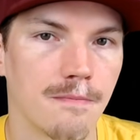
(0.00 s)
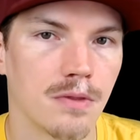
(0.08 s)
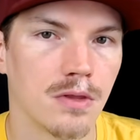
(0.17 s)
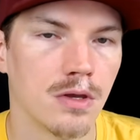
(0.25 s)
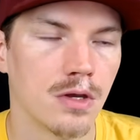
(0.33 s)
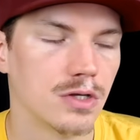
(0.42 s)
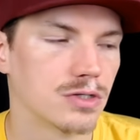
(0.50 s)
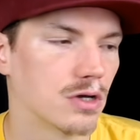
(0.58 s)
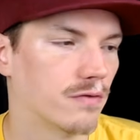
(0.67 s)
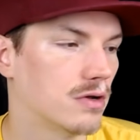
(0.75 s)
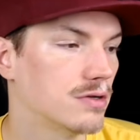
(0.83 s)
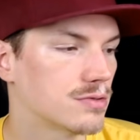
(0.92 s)
So if you're
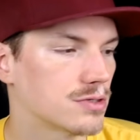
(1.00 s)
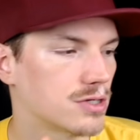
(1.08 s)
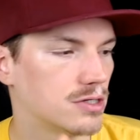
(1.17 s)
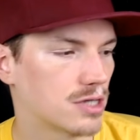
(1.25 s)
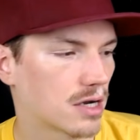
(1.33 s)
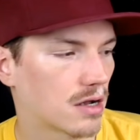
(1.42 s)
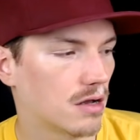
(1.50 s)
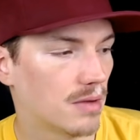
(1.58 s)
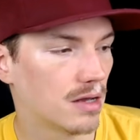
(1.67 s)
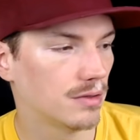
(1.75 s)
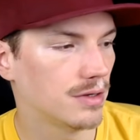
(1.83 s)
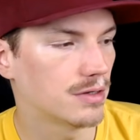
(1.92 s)
interested, check out my
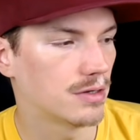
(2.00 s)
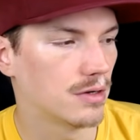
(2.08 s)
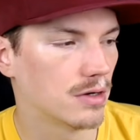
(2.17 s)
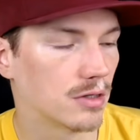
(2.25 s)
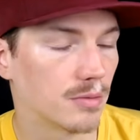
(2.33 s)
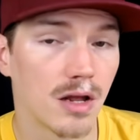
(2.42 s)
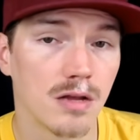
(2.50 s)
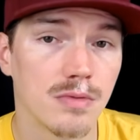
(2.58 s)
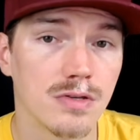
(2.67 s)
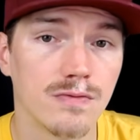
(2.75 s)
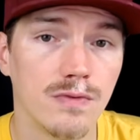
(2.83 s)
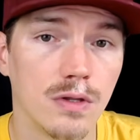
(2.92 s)
link here at the bottom of this
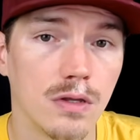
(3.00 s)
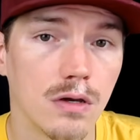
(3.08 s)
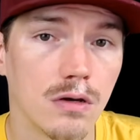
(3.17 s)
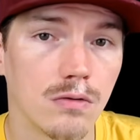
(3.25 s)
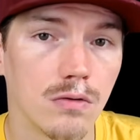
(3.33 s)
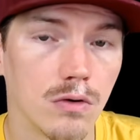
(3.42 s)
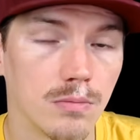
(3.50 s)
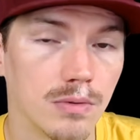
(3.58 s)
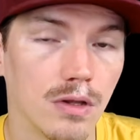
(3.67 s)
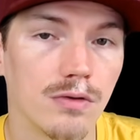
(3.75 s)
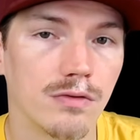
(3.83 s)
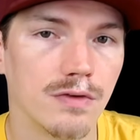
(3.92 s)
video or below
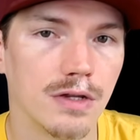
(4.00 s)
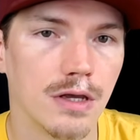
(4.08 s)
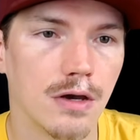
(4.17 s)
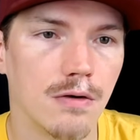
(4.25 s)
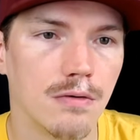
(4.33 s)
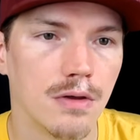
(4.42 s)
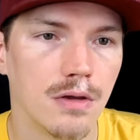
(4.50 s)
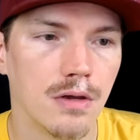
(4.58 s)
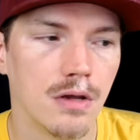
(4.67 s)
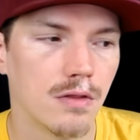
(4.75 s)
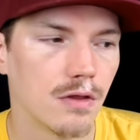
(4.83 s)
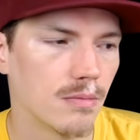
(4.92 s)
the video.
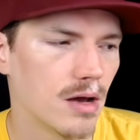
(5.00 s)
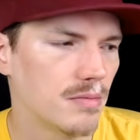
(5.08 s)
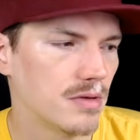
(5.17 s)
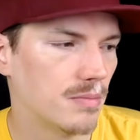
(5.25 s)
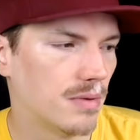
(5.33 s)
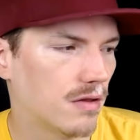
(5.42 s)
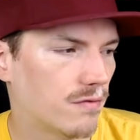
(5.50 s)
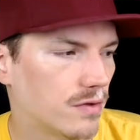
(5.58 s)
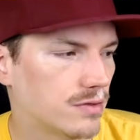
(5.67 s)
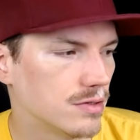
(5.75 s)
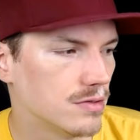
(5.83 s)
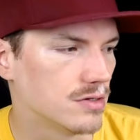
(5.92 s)
There might be a benefit to
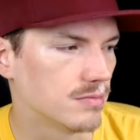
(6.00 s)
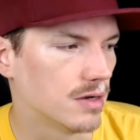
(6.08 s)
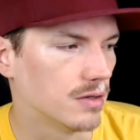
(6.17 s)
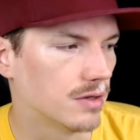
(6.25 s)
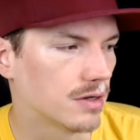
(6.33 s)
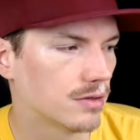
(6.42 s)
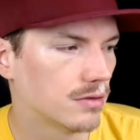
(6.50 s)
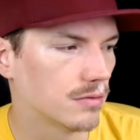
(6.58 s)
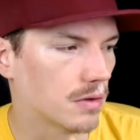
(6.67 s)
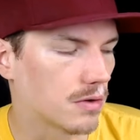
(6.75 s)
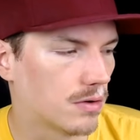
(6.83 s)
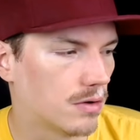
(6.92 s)
using my link. I don't
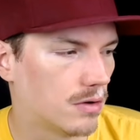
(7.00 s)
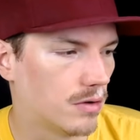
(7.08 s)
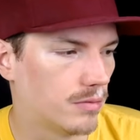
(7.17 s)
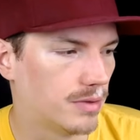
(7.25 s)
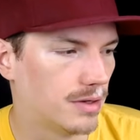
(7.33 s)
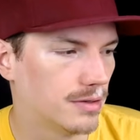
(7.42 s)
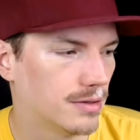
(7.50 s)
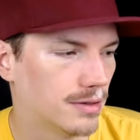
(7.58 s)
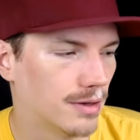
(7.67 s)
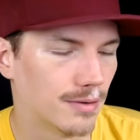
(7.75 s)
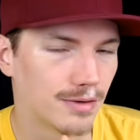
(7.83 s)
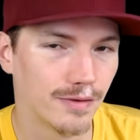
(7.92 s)
recall, but
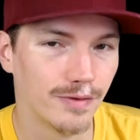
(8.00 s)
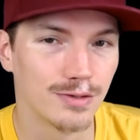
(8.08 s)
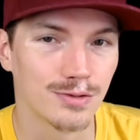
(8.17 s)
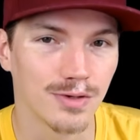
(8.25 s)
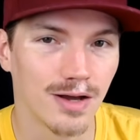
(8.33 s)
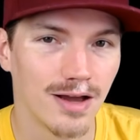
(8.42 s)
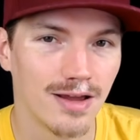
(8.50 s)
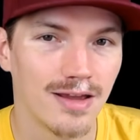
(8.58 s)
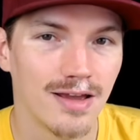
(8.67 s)
give it a try.